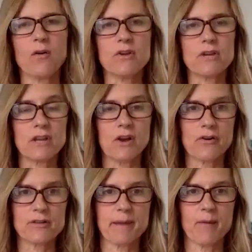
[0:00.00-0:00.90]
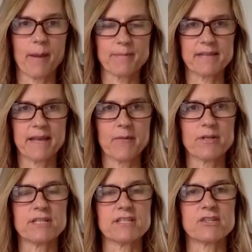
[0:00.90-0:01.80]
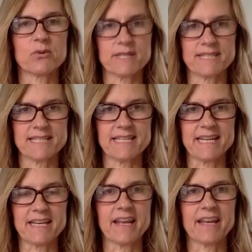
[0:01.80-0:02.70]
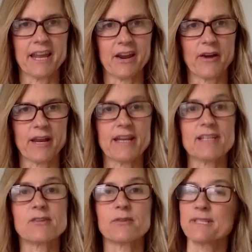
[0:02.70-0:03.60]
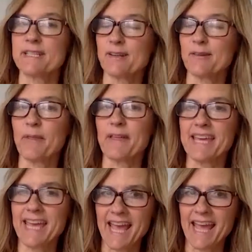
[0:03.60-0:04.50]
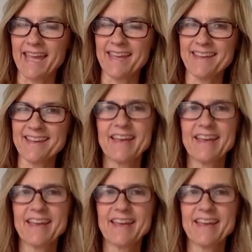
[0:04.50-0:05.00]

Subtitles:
you can go to my website, which is Kristine Carey, and it's Kristine with a K.